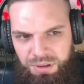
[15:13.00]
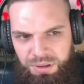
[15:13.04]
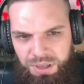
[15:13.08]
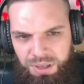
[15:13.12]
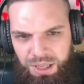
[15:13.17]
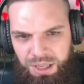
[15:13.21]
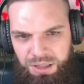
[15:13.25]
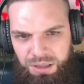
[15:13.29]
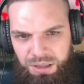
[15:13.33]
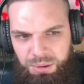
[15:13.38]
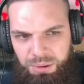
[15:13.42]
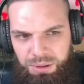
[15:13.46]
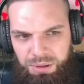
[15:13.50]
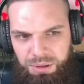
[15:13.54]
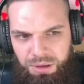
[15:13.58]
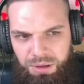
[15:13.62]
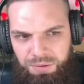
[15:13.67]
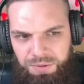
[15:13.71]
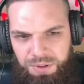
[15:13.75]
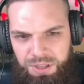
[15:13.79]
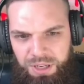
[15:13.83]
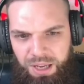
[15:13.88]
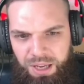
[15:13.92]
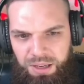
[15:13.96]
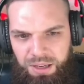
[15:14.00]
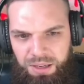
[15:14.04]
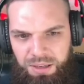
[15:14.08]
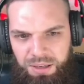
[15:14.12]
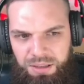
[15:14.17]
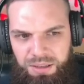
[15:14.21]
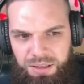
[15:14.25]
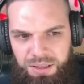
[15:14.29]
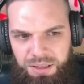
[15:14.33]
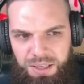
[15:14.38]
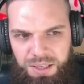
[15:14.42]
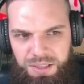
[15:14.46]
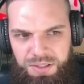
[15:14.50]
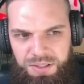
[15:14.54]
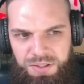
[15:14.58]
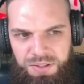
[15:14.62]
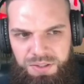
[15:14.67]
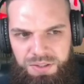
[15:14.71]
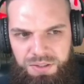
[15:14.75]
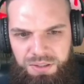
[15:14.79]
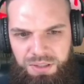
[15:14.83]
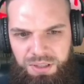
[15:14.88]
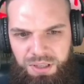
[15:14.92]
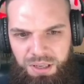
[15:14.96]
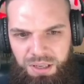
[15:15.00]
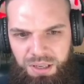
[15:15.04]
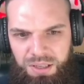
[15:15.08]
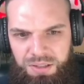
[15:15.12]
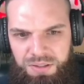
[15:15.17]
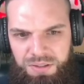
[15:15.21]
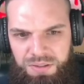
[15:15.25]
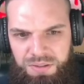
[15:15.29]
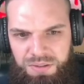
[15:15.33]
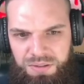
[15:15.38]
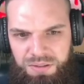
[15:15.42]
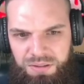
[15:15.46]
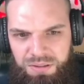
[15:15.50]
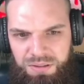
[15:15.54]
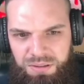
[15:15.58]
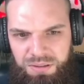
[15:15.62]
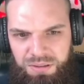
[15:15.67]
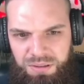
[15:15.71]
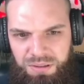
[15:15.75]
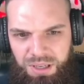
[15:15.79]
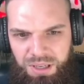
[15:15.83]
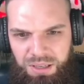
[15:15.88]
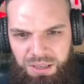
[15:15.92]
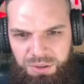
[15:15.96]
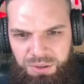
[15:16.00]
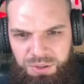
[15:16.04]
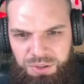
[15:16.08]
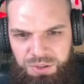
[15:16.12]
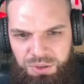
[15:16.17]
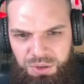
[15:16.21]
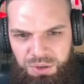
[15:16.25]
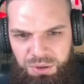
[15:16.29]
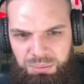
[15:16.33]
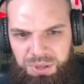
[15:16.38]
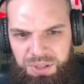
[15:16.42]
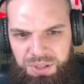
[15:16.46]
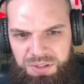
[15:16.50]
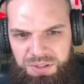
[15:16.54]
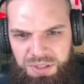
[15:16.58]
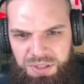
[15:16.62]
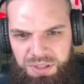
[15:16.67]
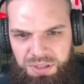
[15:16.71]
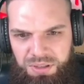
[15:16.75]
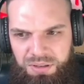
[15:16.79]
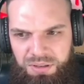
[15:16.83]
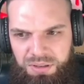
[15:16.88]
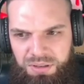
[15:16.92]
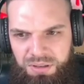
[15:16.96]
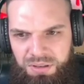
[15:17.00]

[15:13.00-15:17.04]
in the middle of the day. It looks so busy.